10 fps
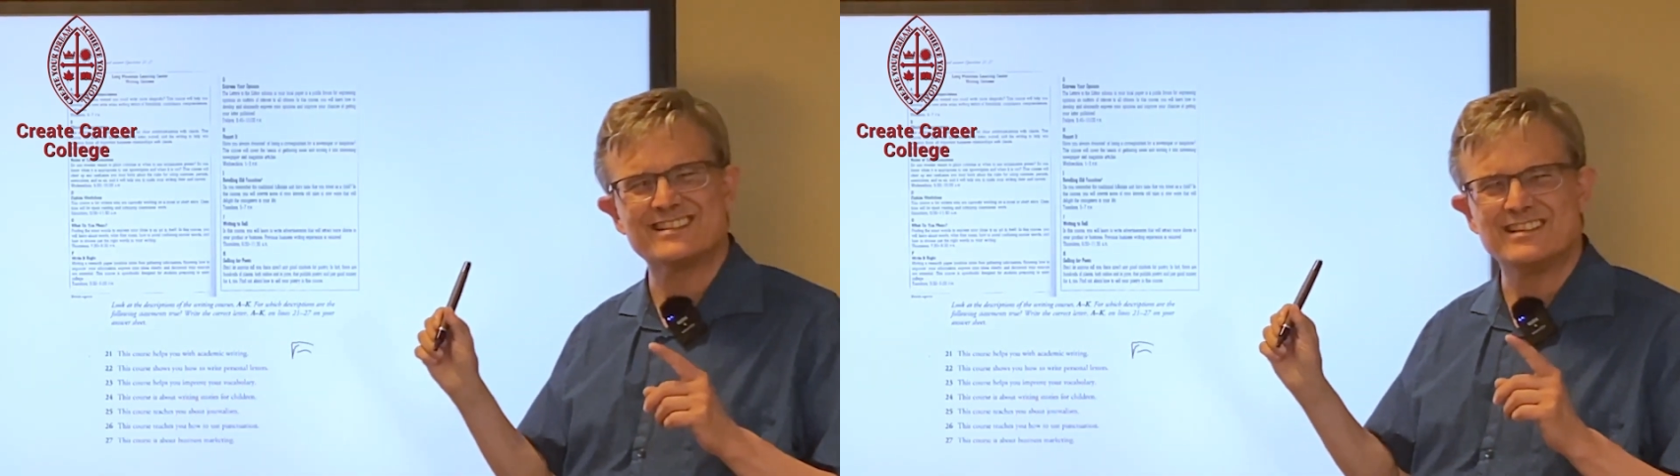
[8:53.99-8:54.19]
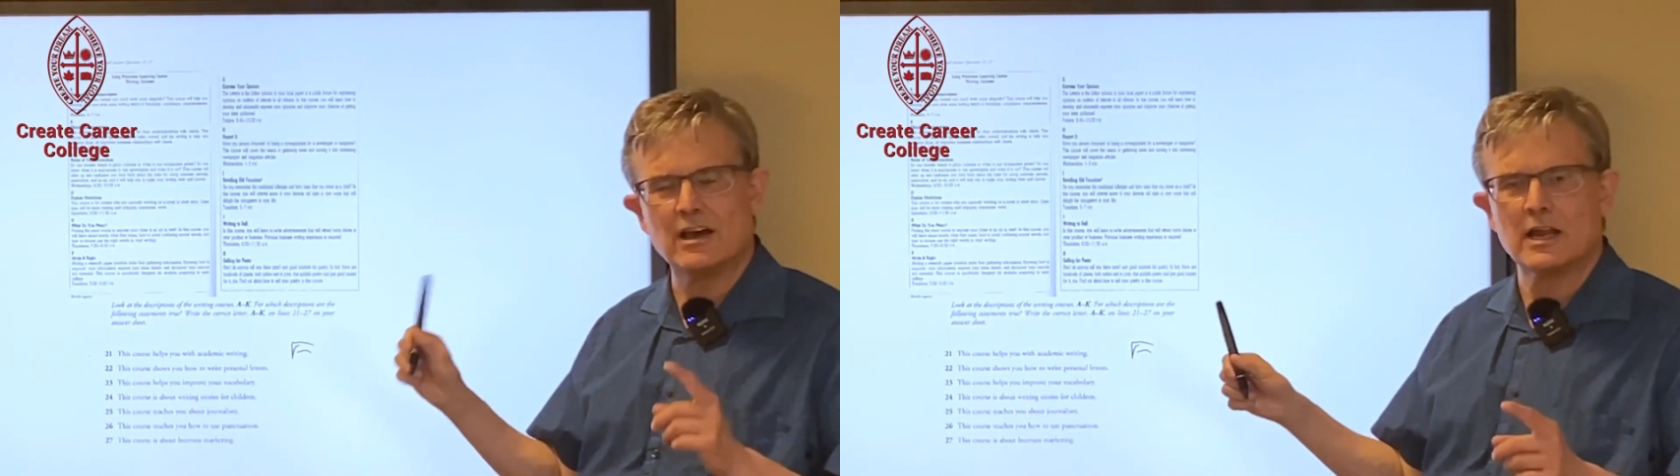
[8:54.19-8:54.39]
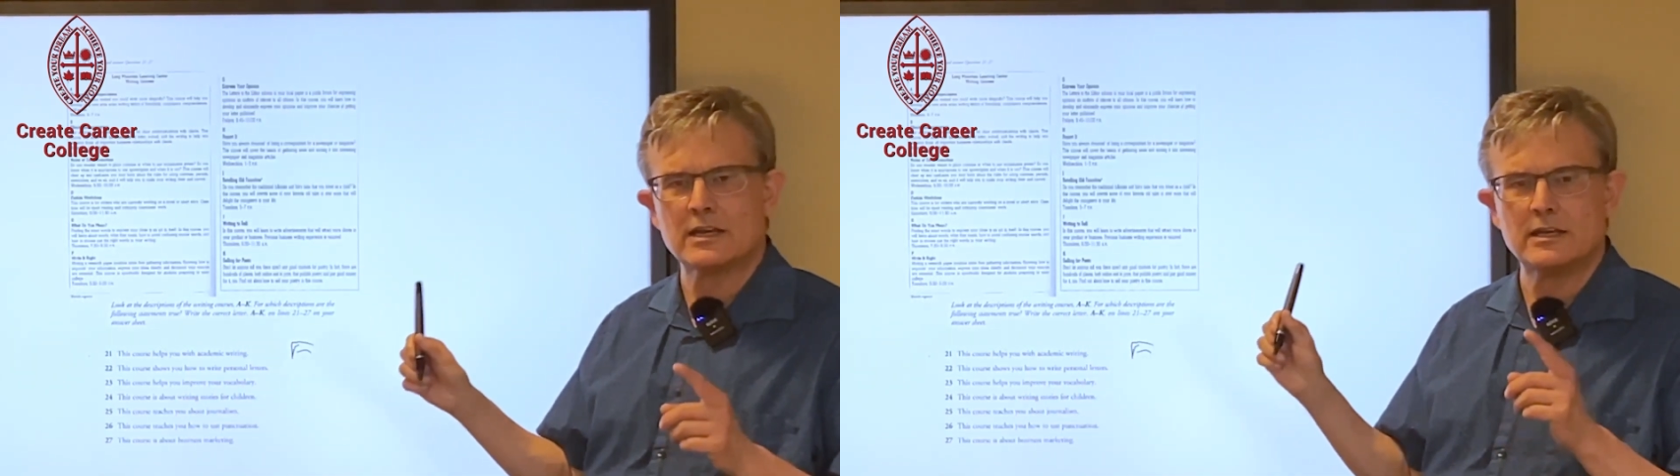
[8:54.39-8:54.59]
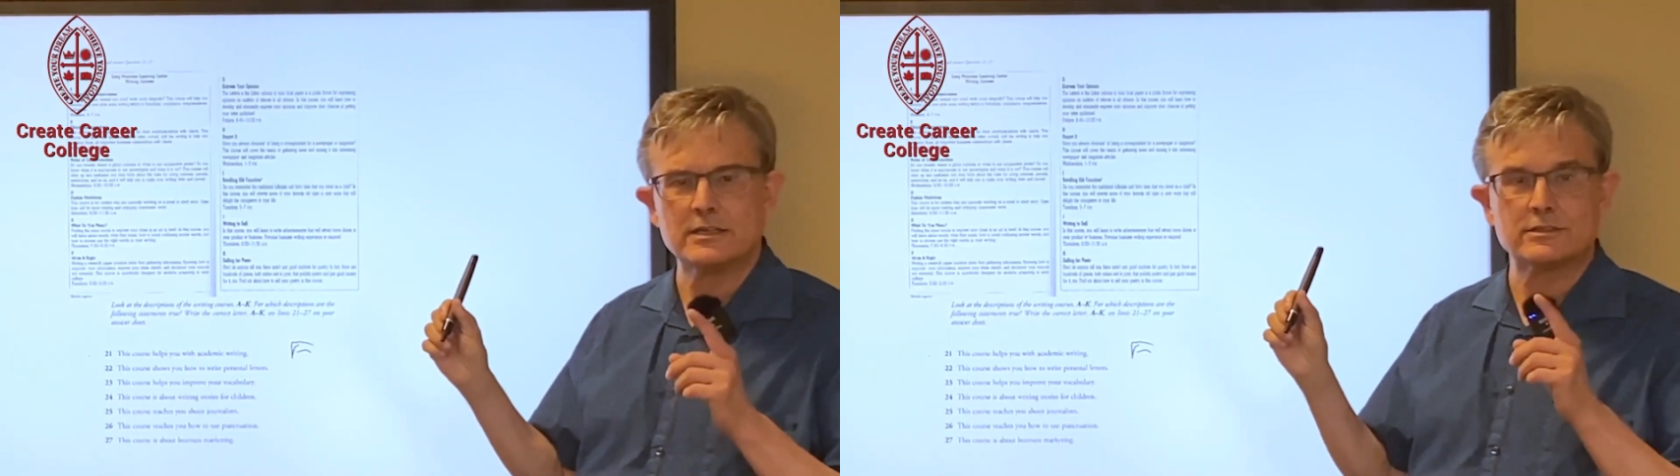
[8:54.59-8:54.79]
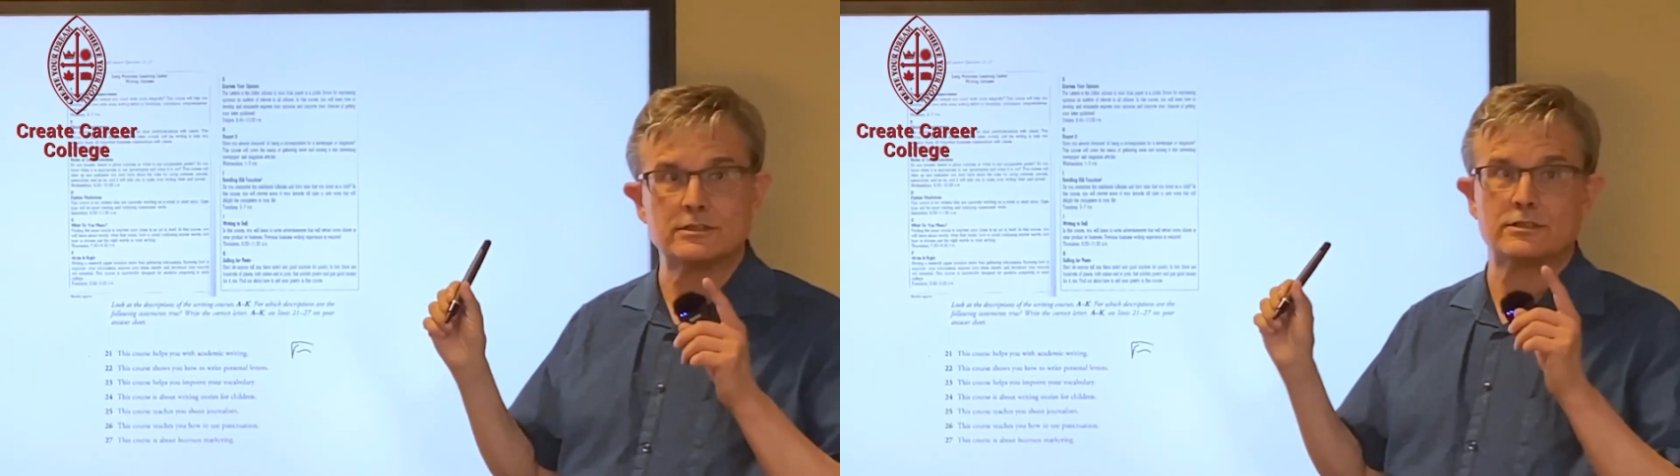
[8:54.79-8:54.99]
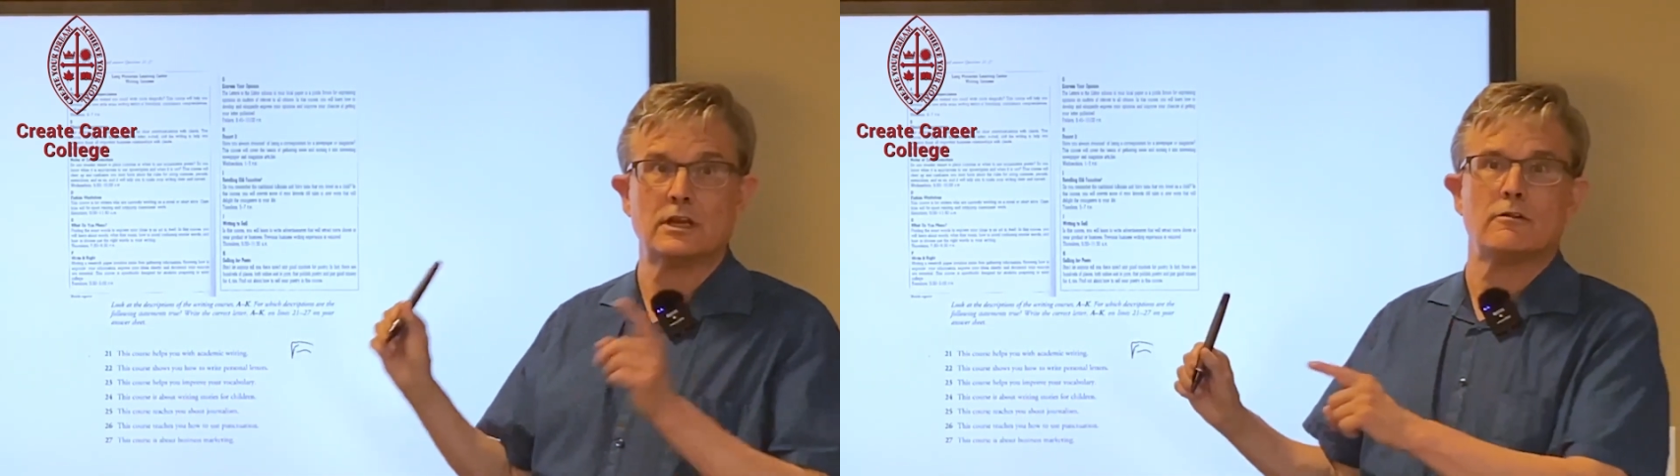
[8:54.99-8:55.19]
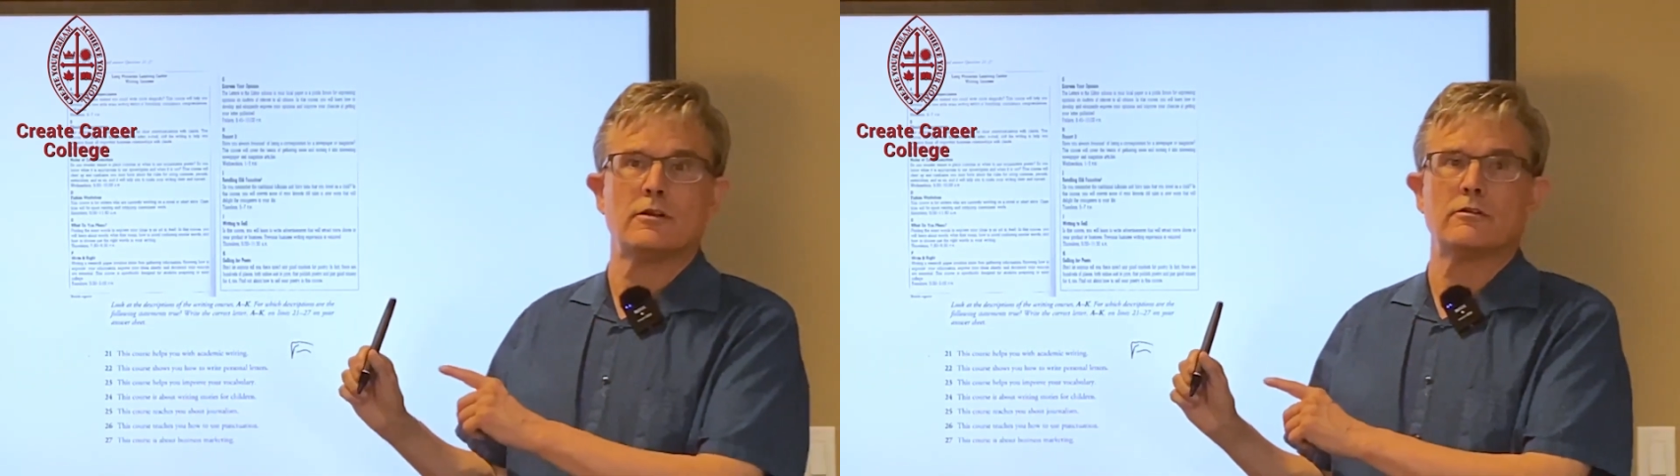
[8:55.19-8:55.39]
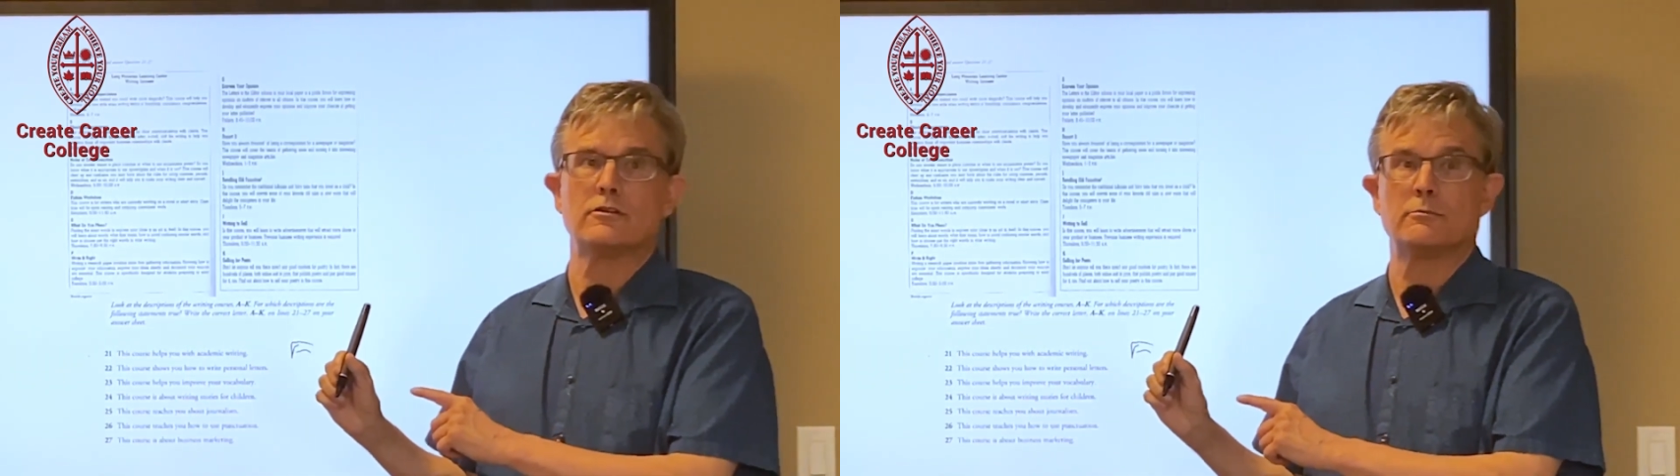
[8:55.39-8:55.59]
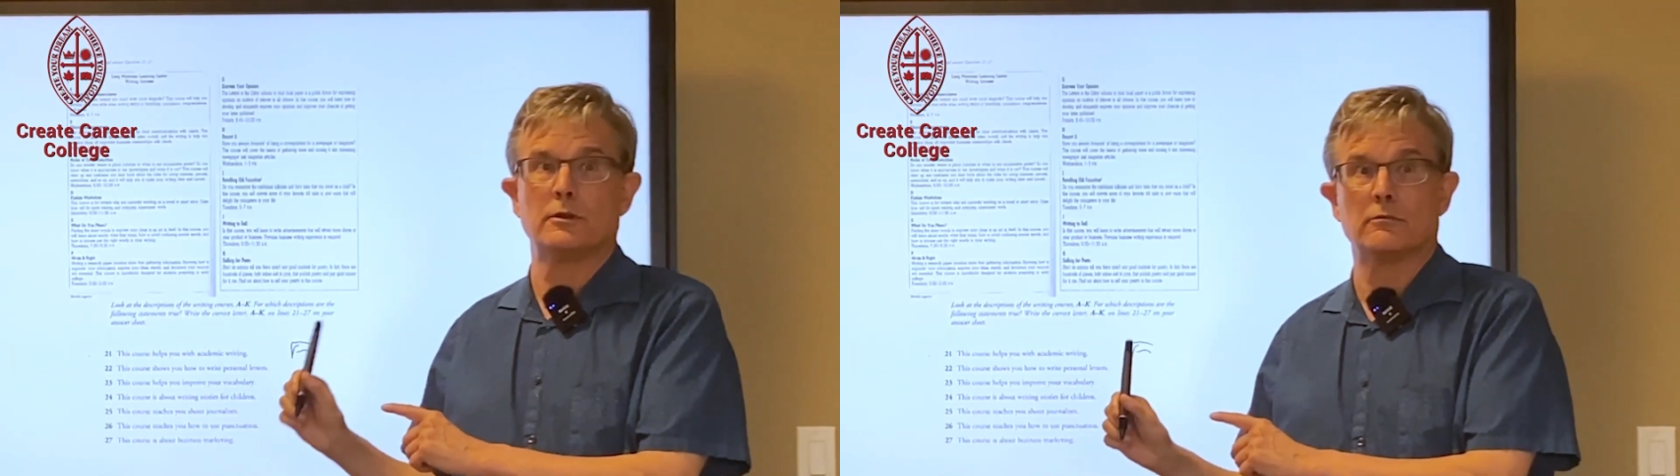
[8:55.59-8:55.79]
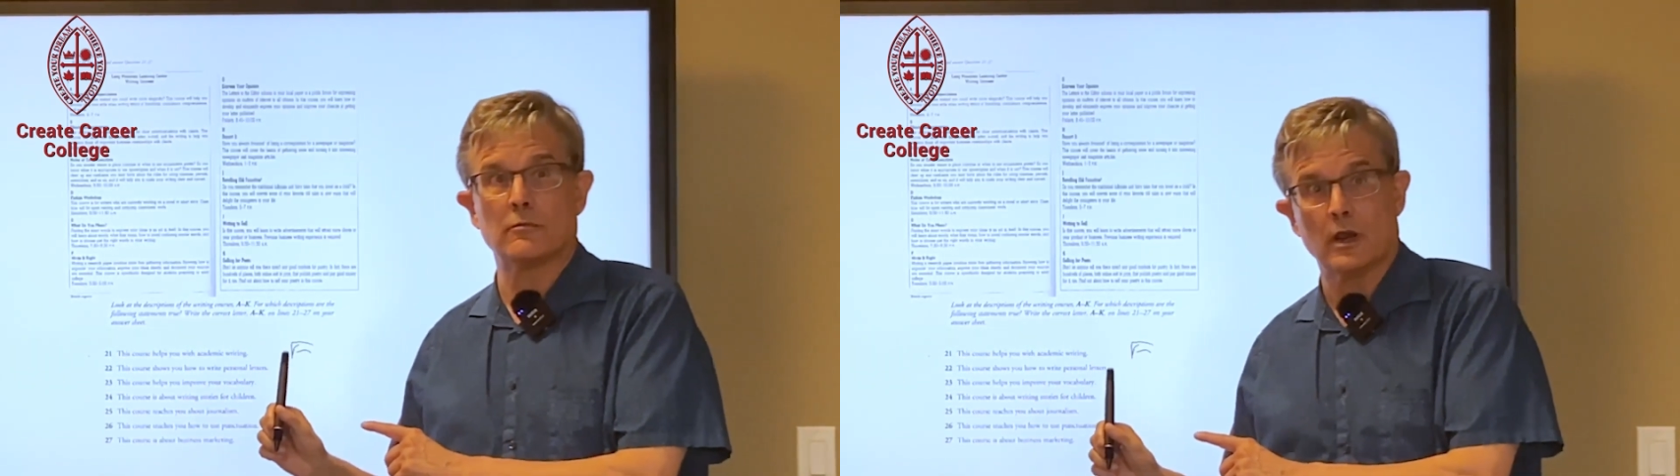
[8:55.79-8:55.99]
not necessarily going to
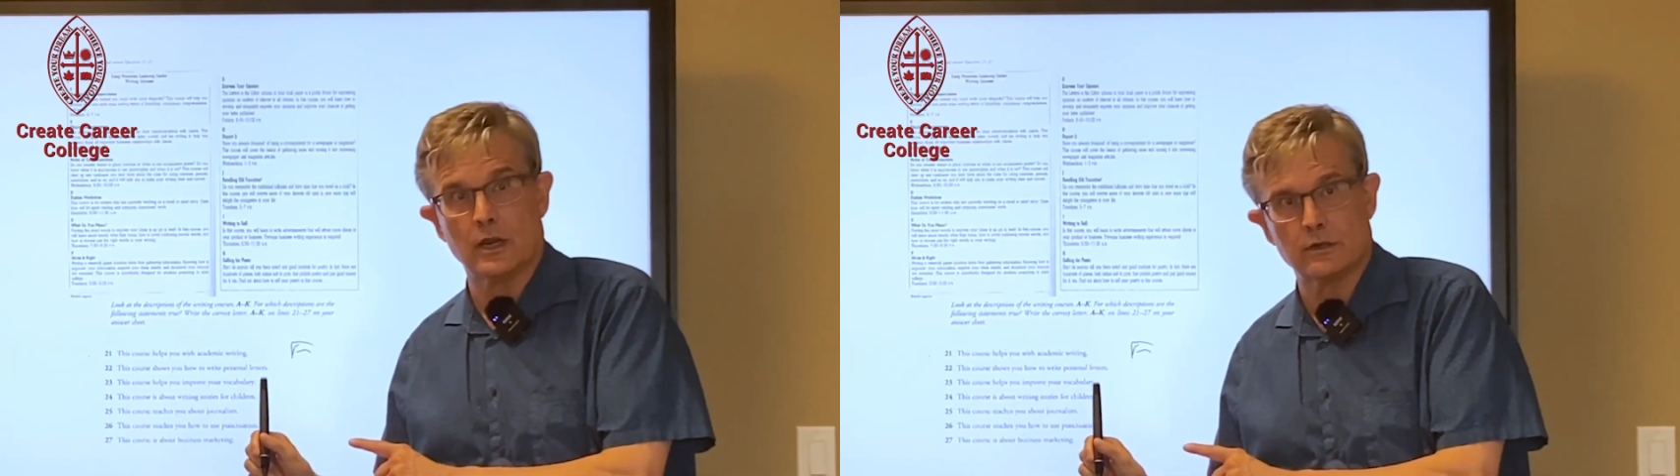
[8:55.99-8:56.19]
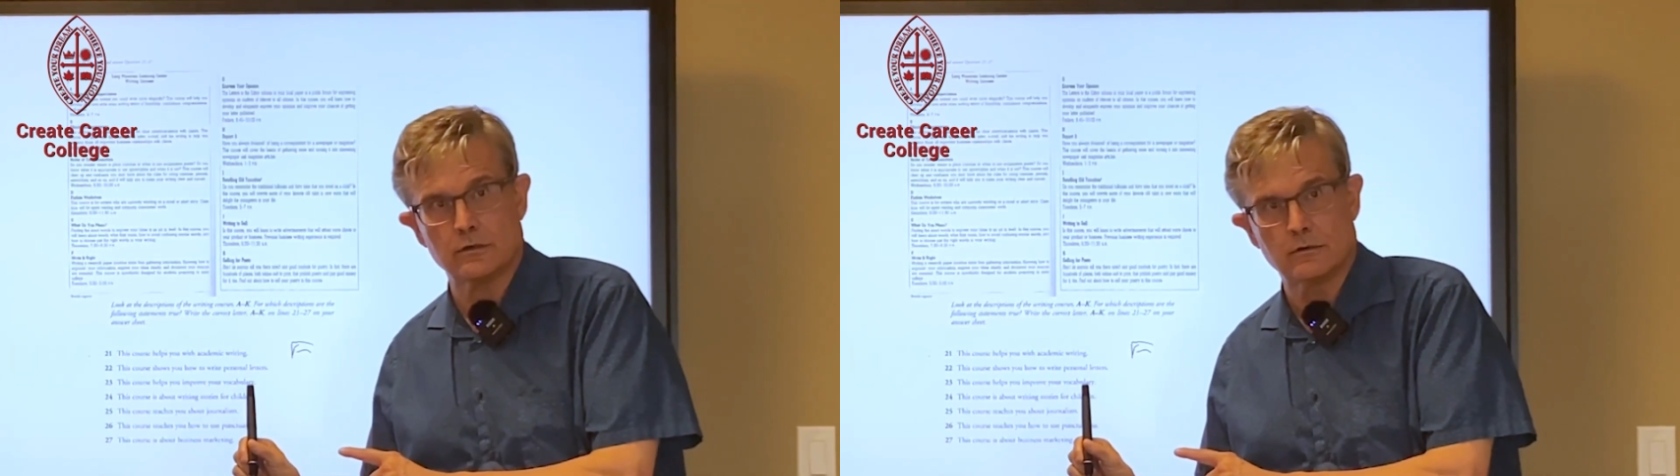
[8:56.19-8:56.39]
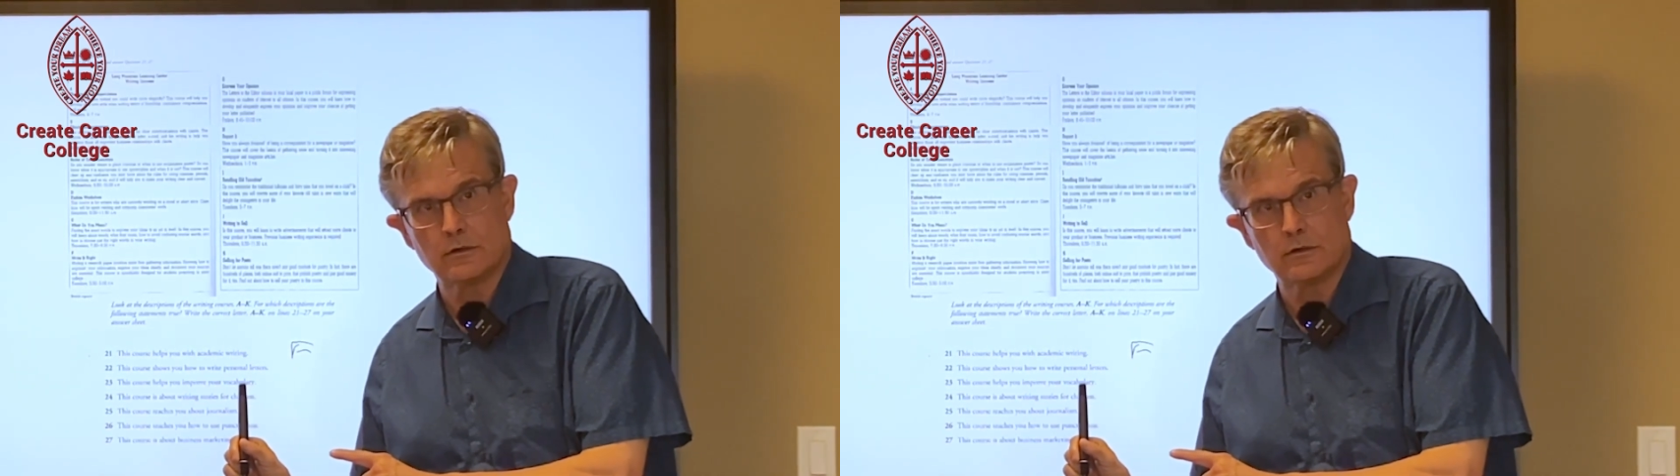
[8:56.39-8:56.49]
be right.